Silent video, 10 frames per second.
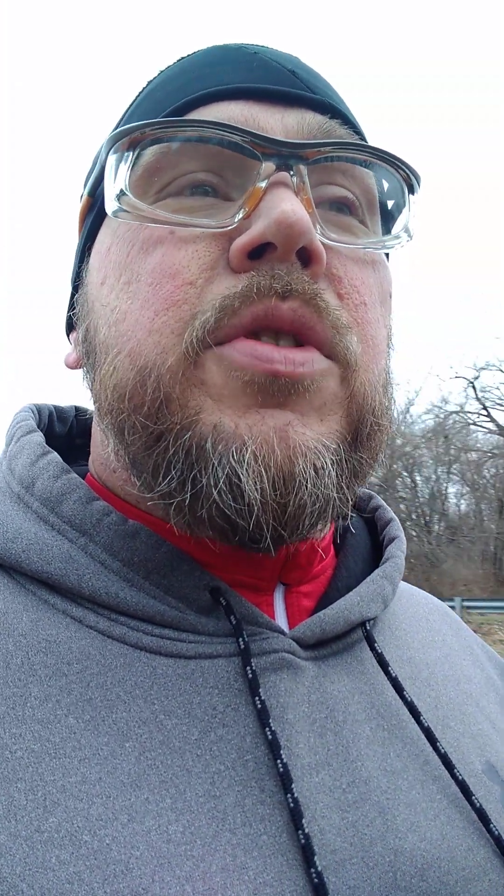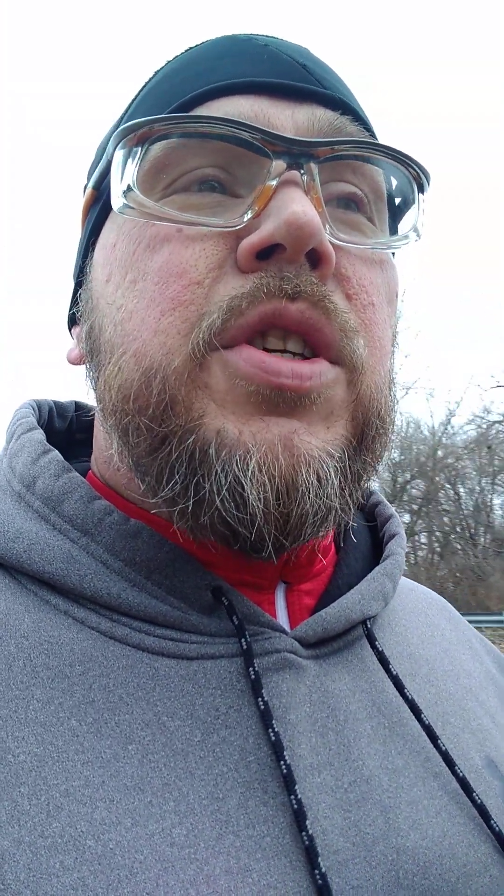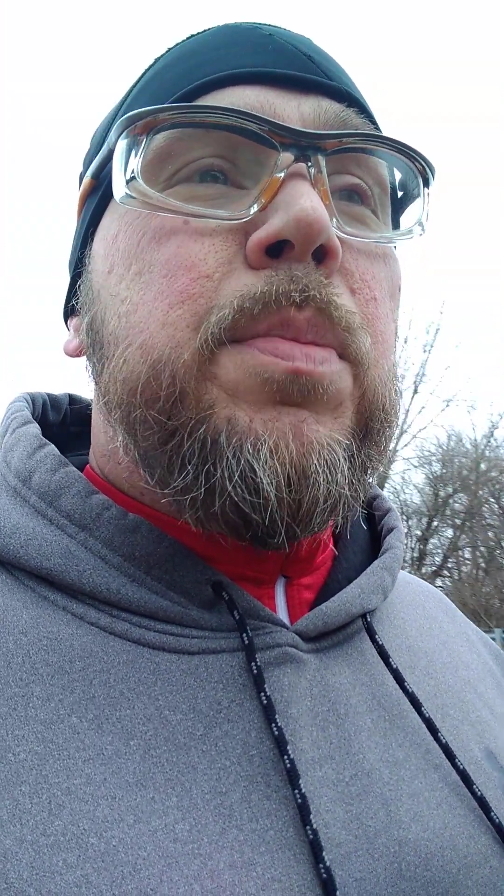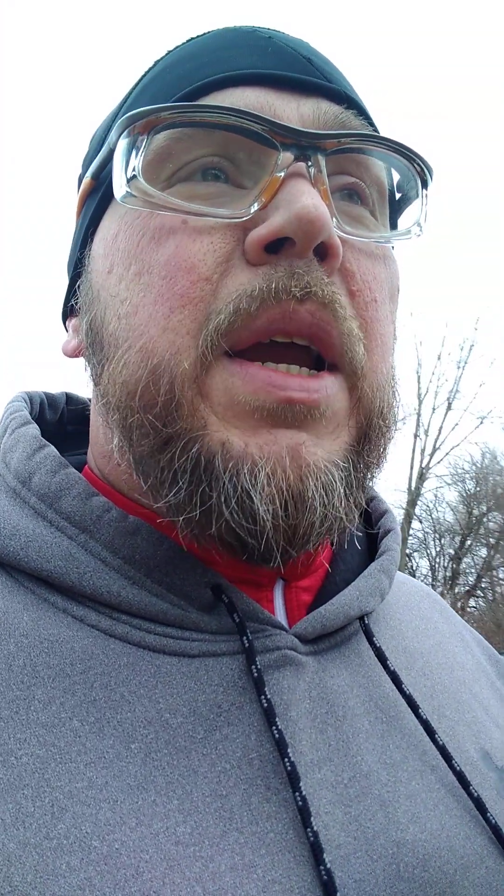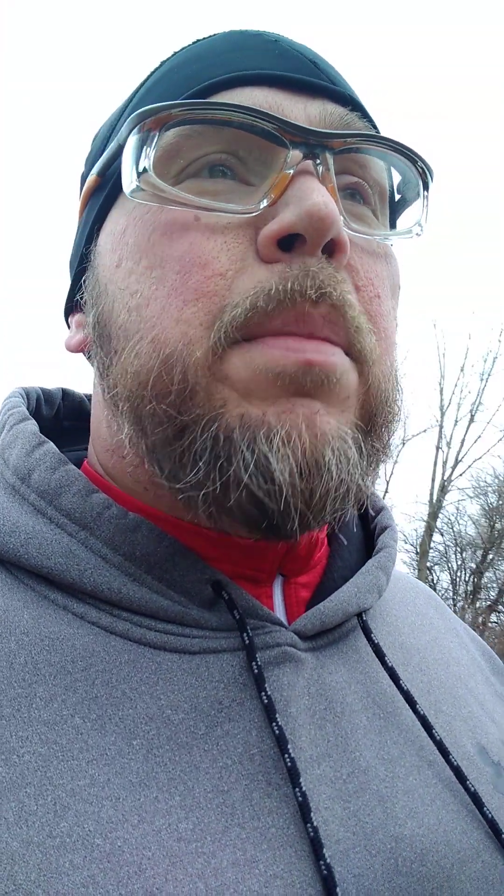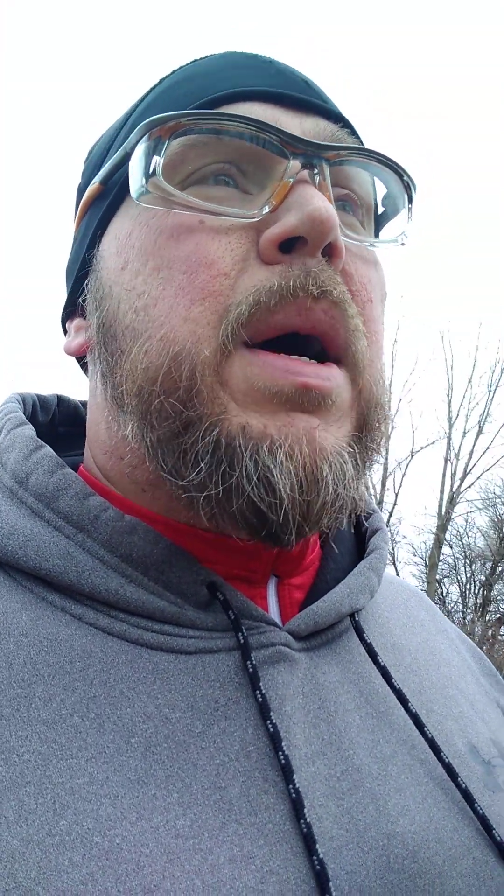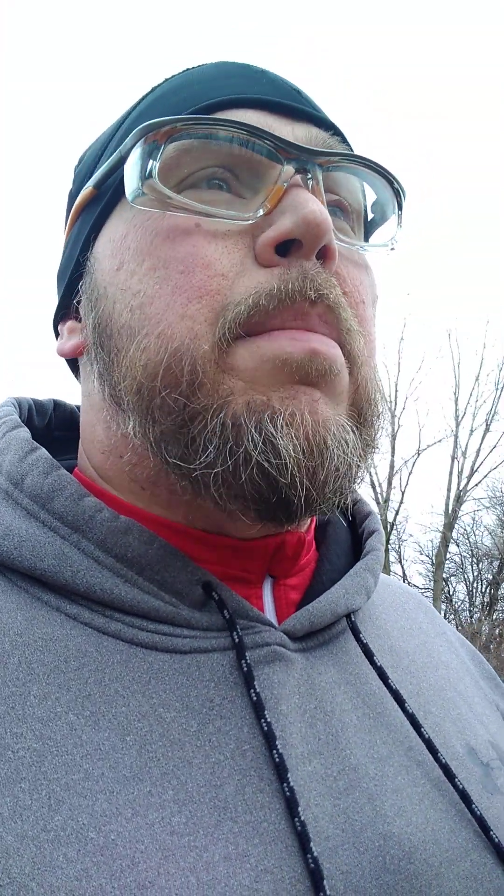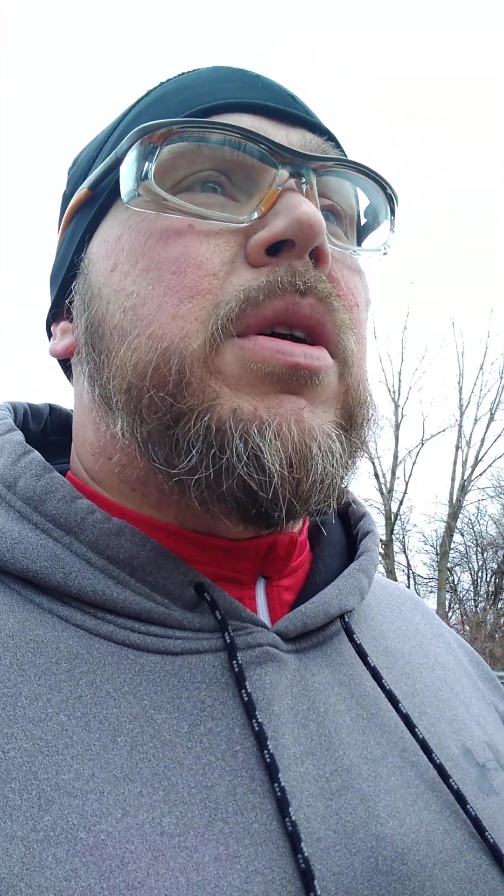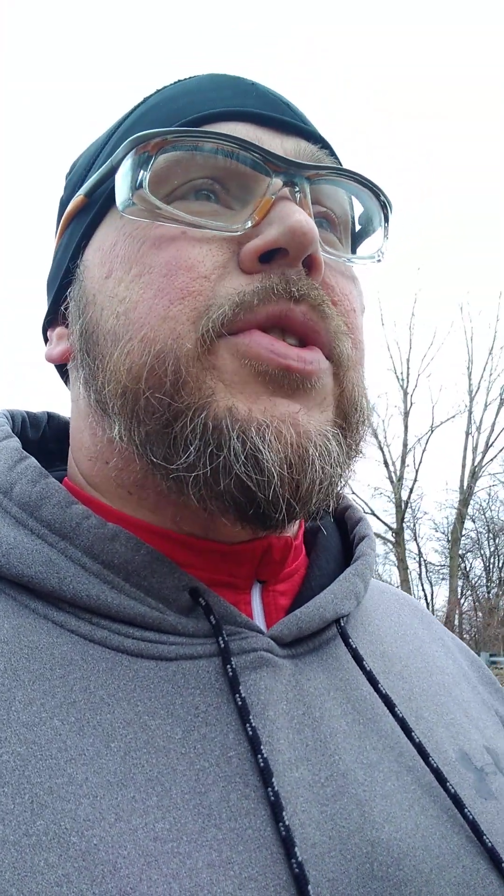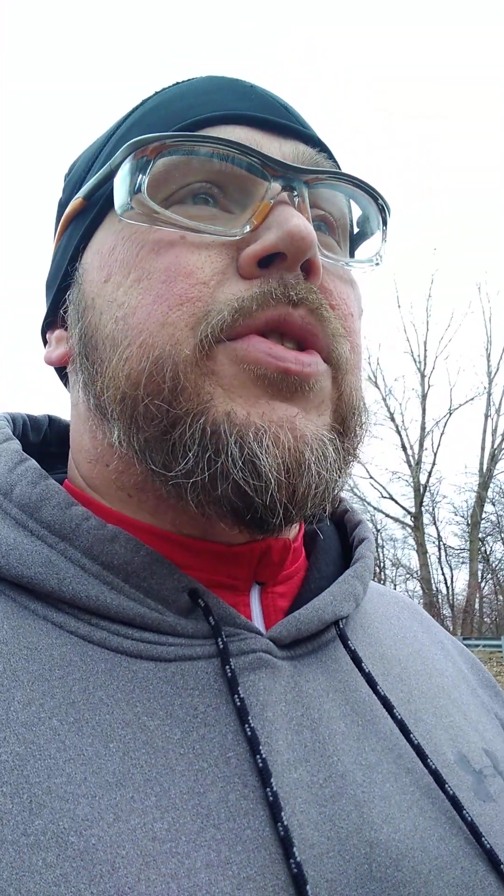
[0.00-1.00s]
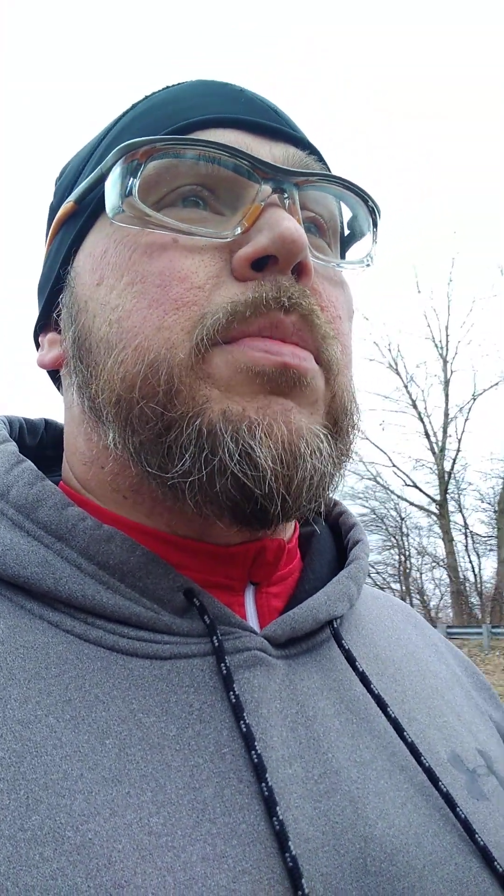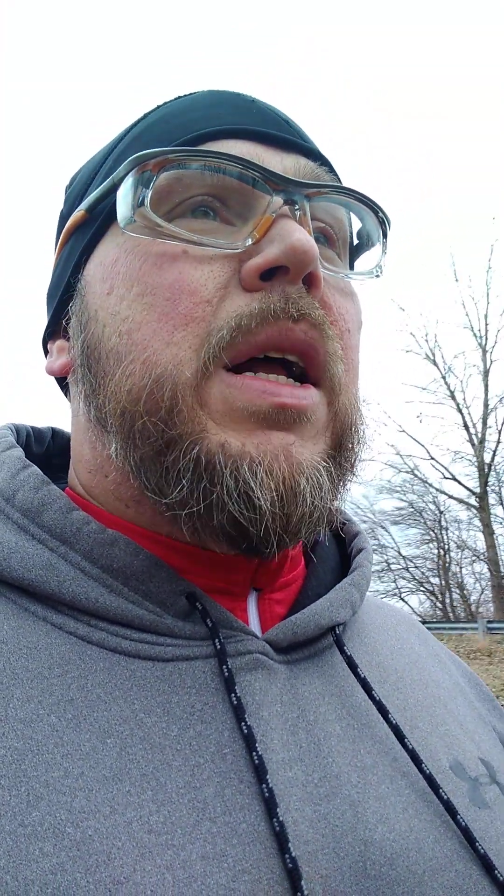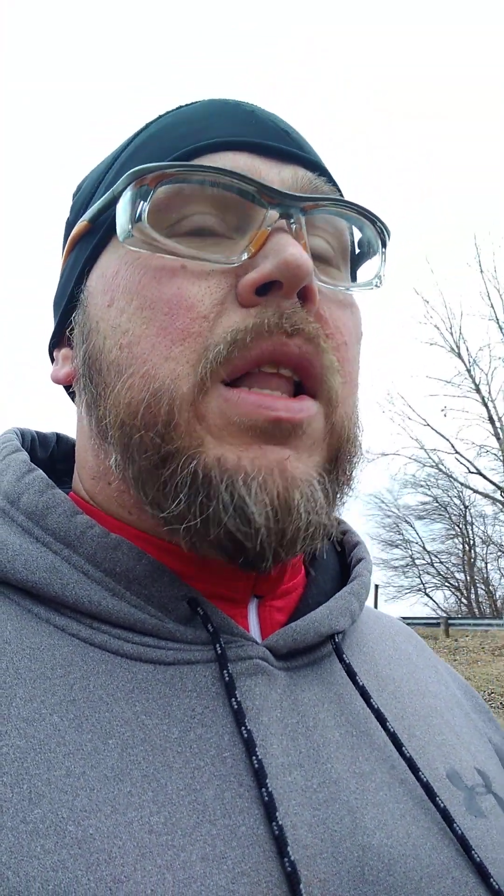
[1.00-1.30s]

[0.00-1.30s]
just making my muscles and my